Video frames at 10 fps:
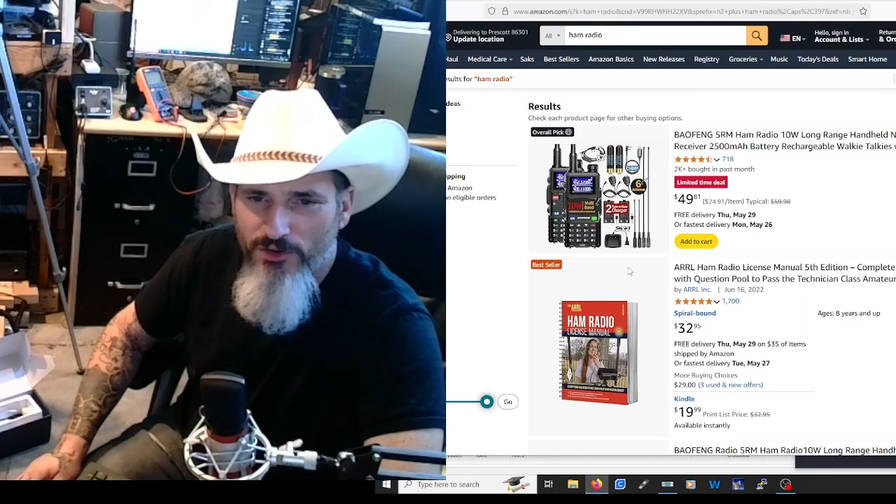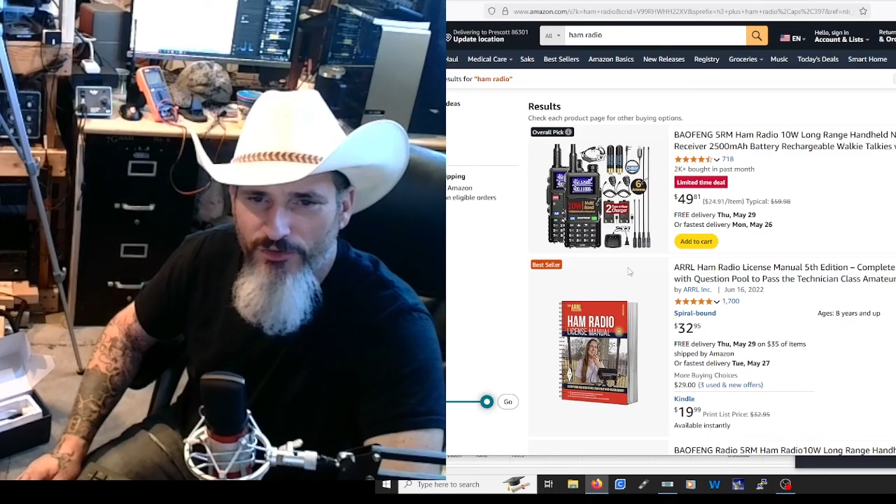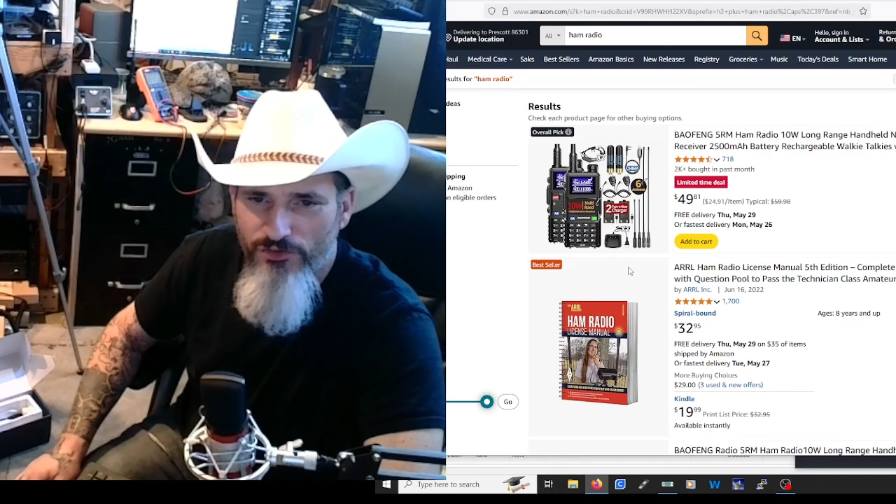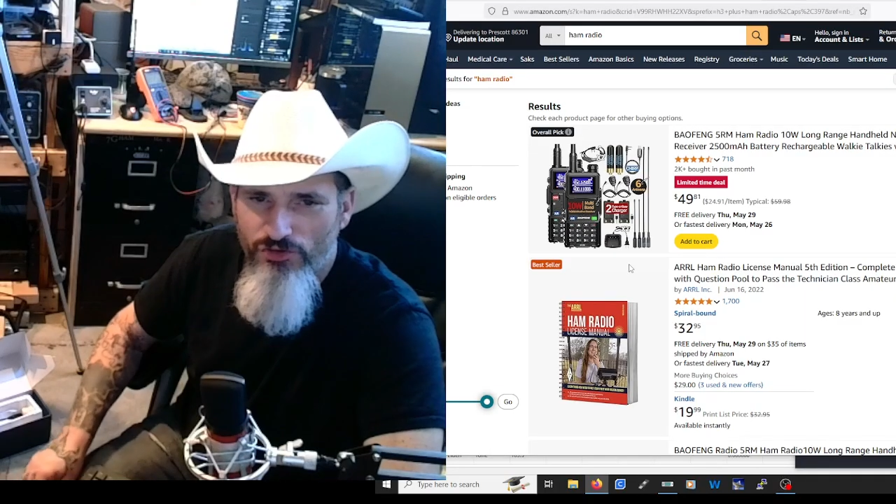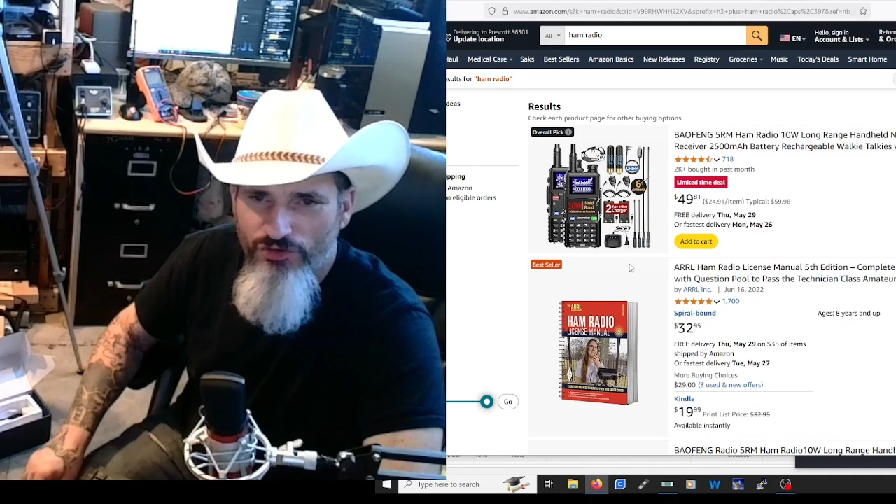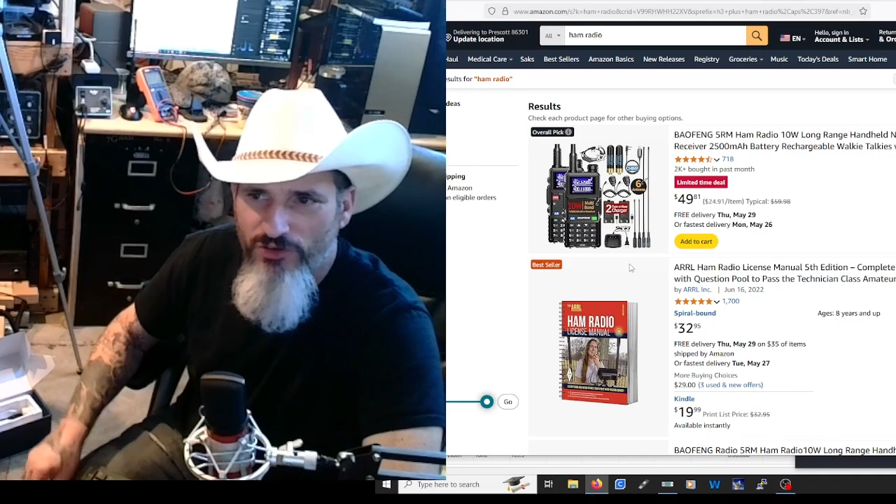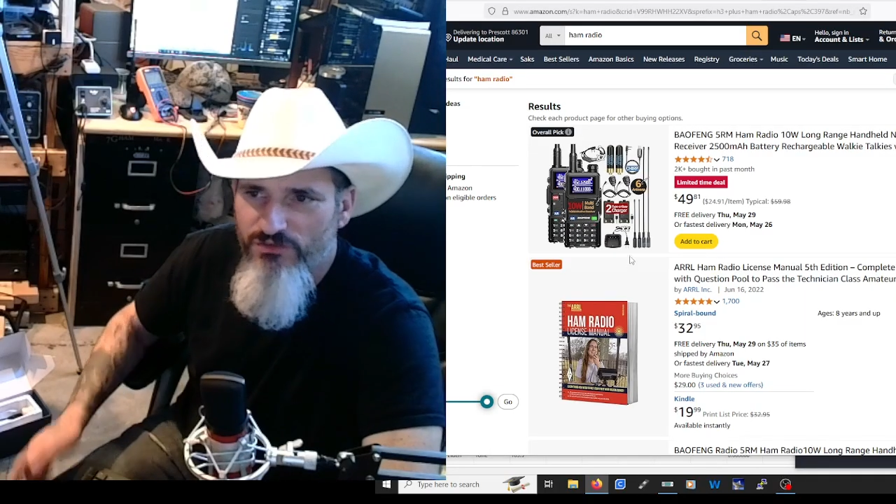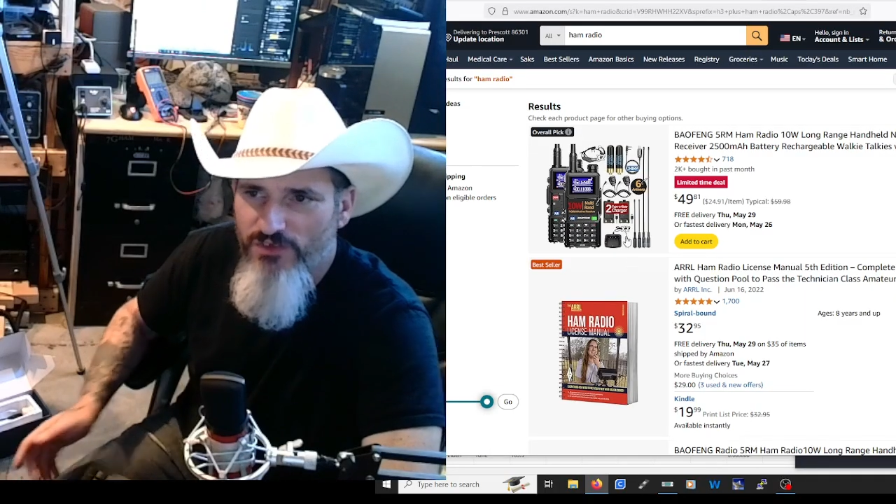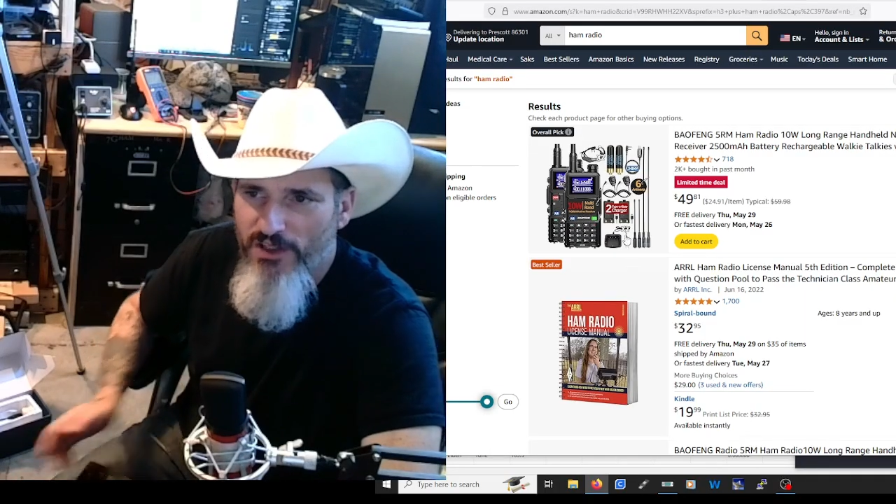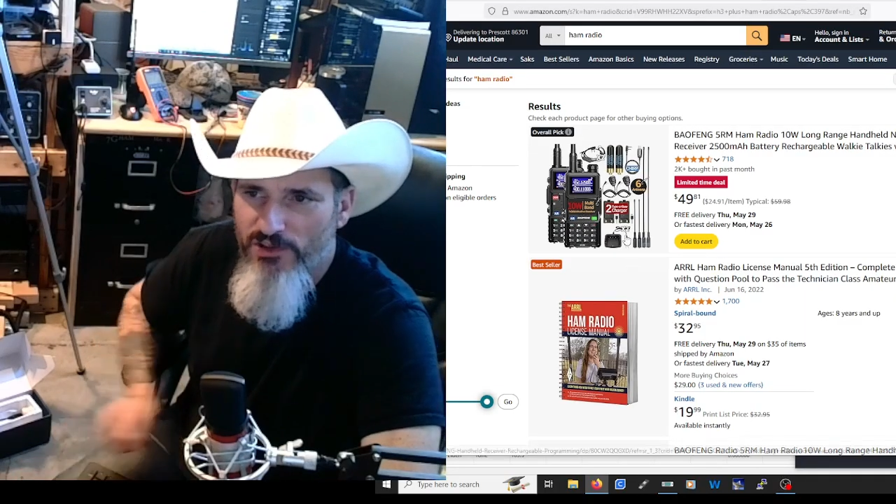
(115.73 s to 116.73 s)
you usually
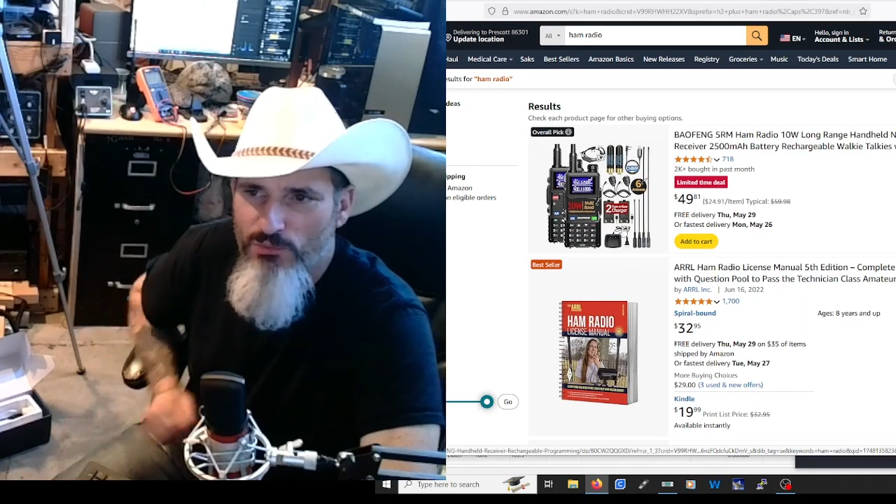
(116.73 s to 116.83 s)
find the